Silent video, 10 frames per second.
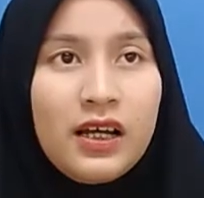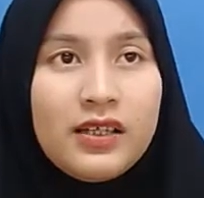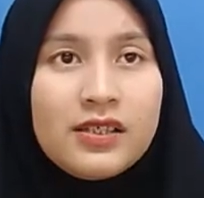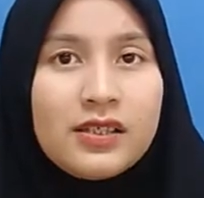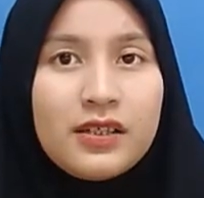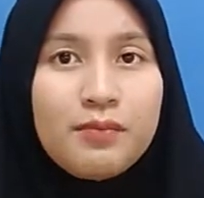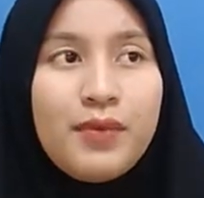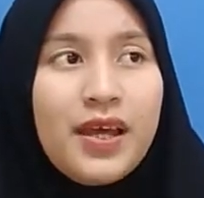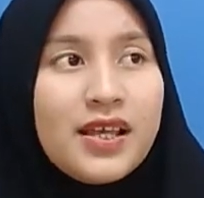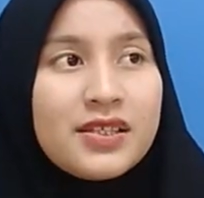is a
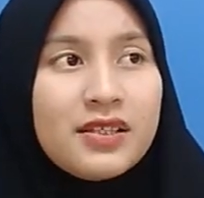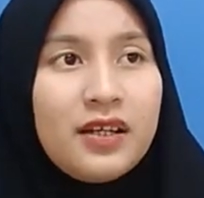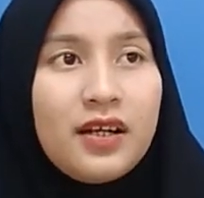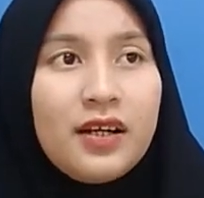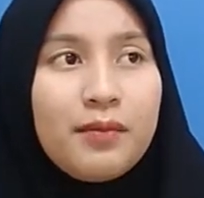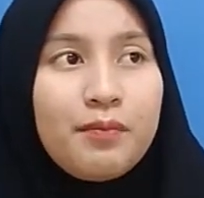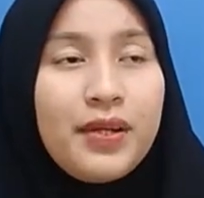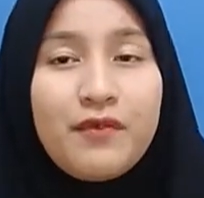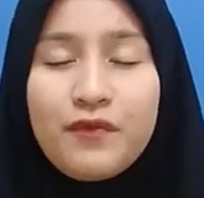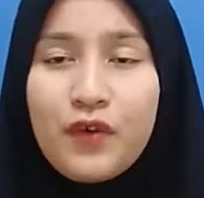best
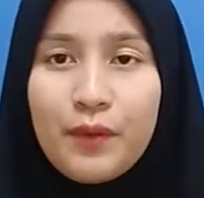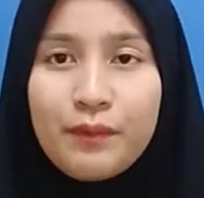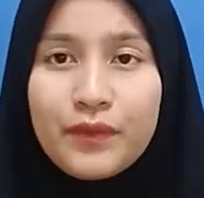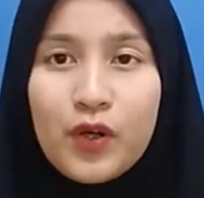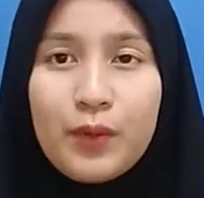platform